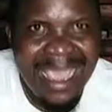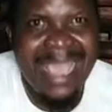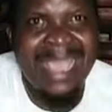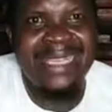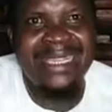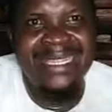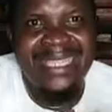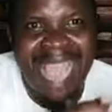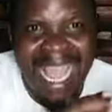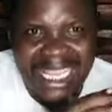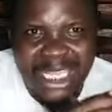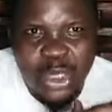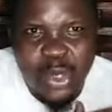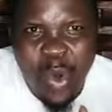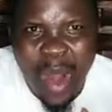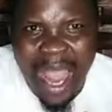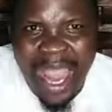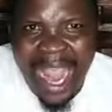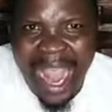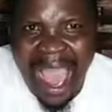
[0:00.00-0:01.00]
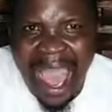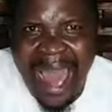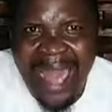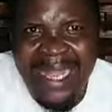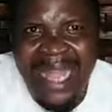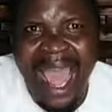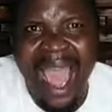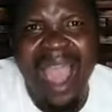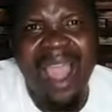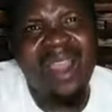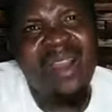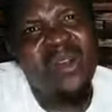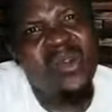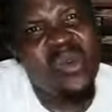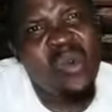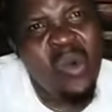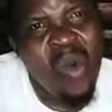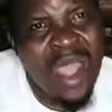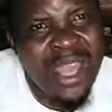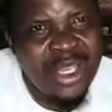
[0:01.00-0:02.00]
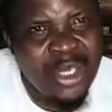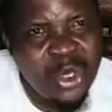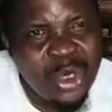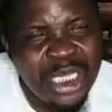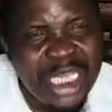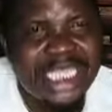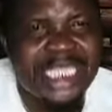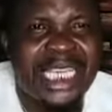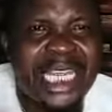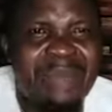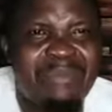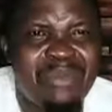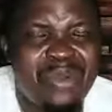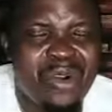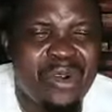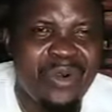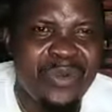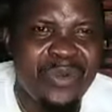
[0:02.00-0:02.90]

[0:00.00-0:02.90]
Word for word: That's why Anna went to the temple.